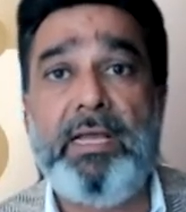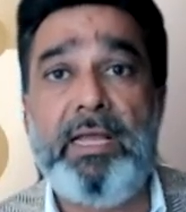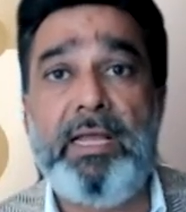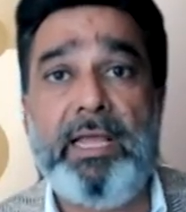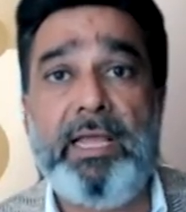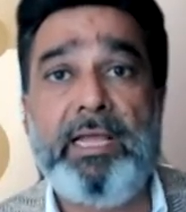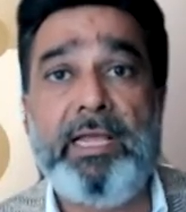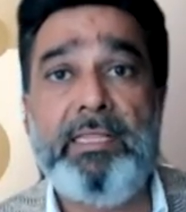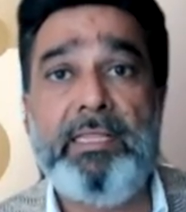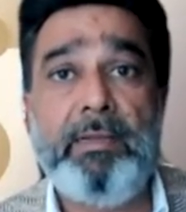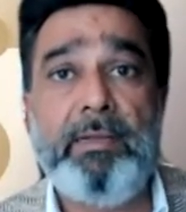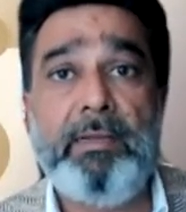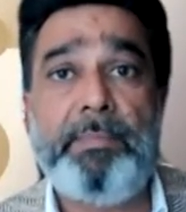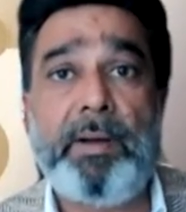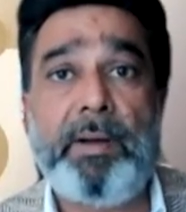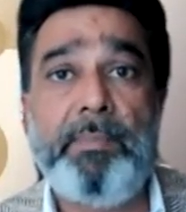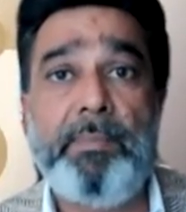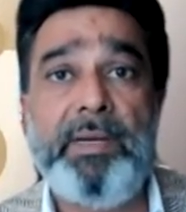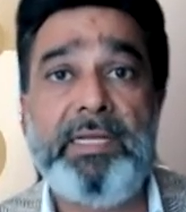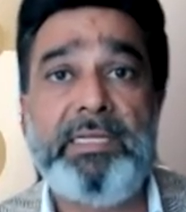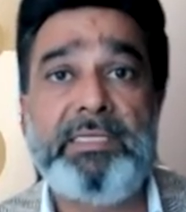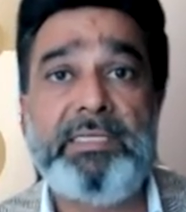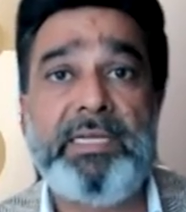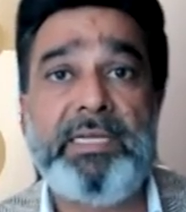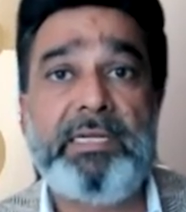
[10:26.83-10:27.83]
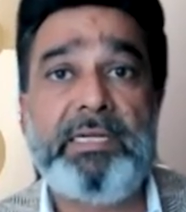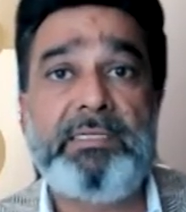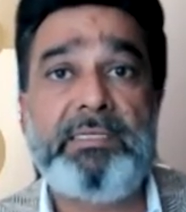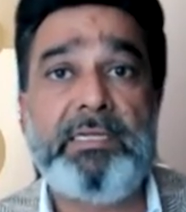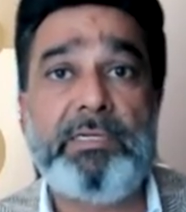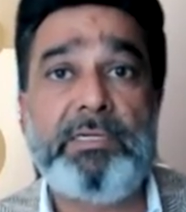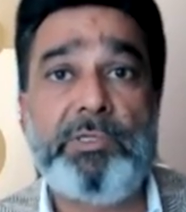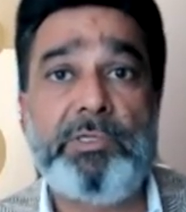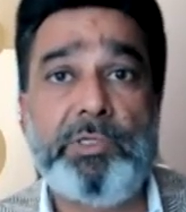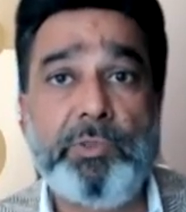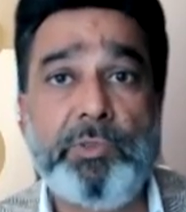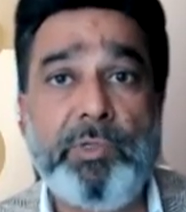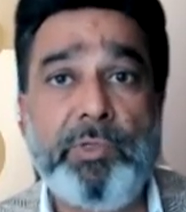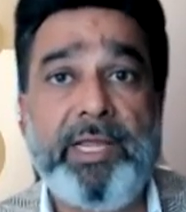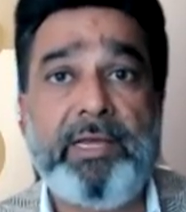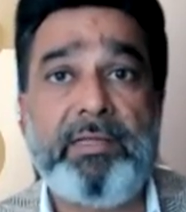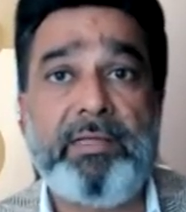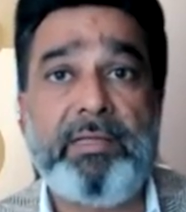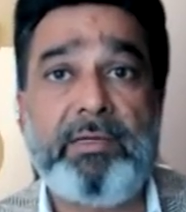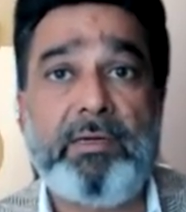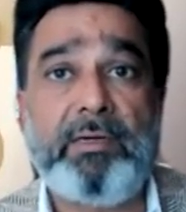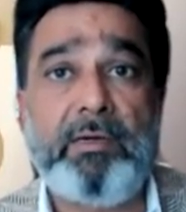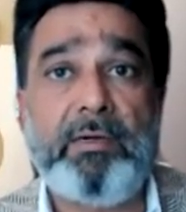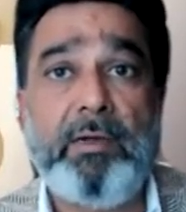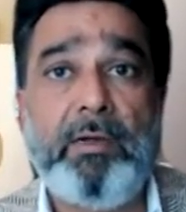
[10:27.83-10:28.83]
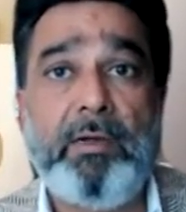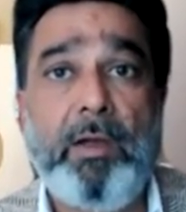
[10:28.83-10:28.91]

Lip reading: and the public sector together